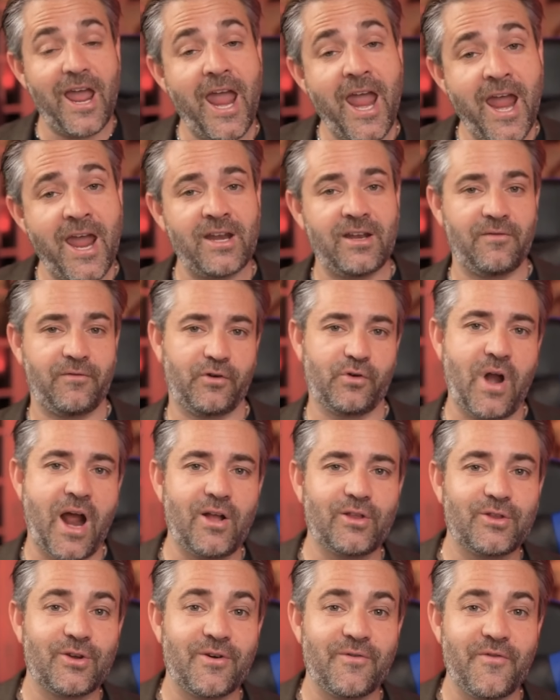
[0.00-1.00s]
And if you're
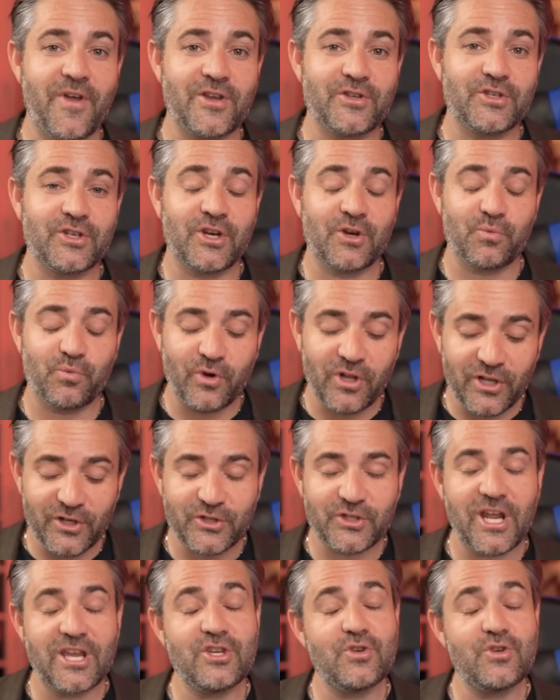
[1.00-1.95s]
out there investing in real estate,